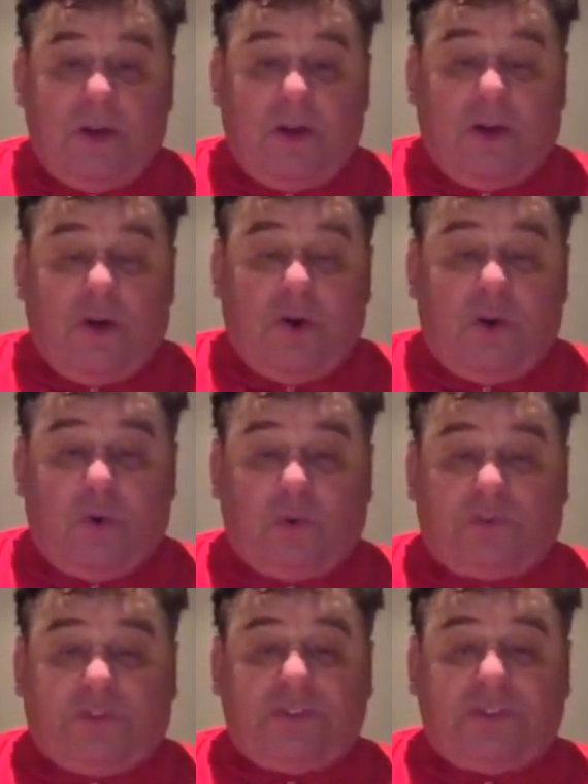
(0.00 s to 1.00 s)

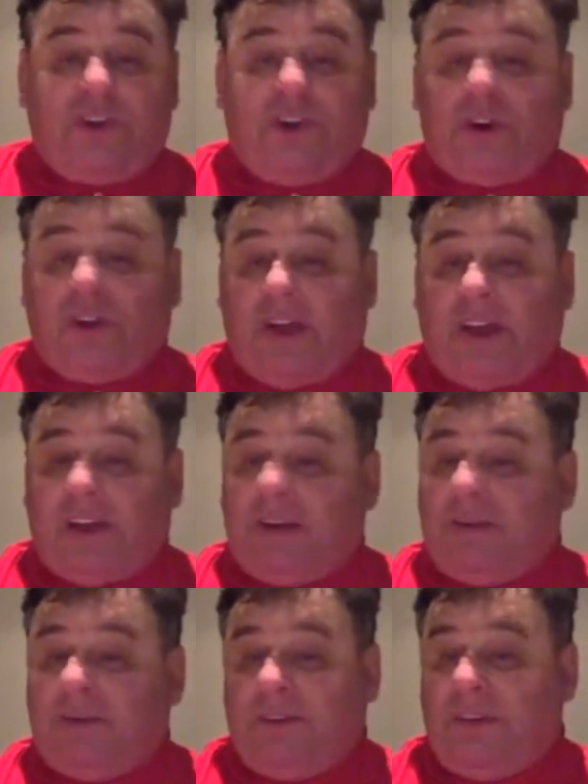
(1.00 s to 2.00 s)
whose journal I
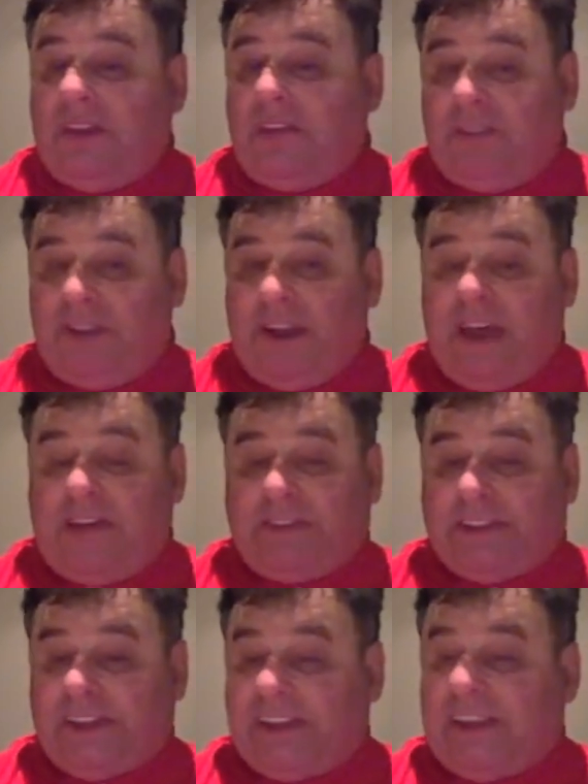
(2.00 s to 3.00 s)
read
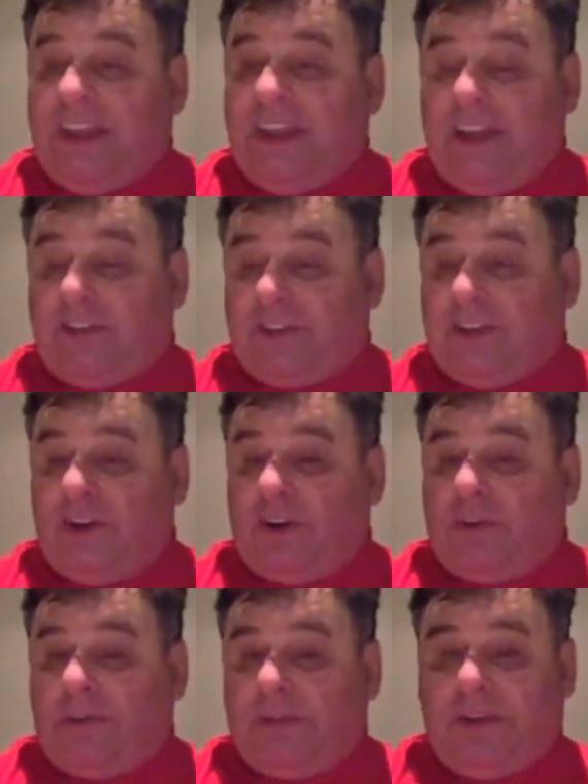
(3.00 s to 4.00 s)
avidly as a younger
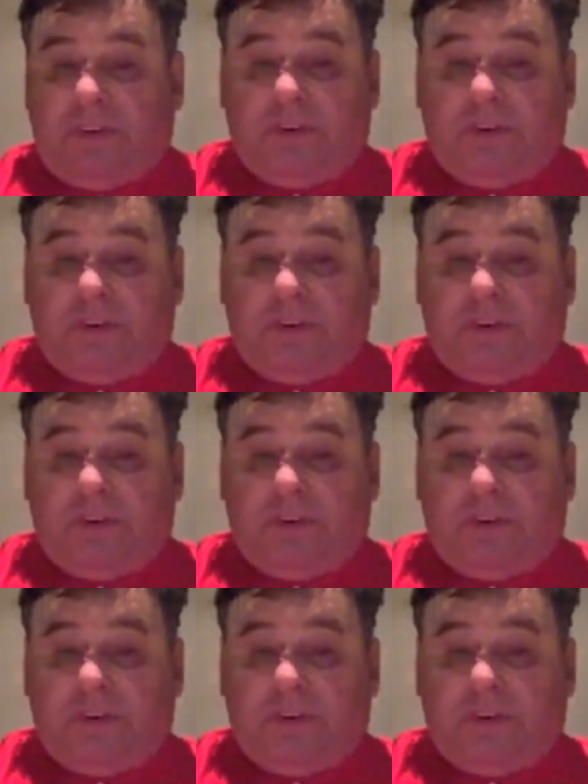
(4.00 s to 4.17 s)
believer.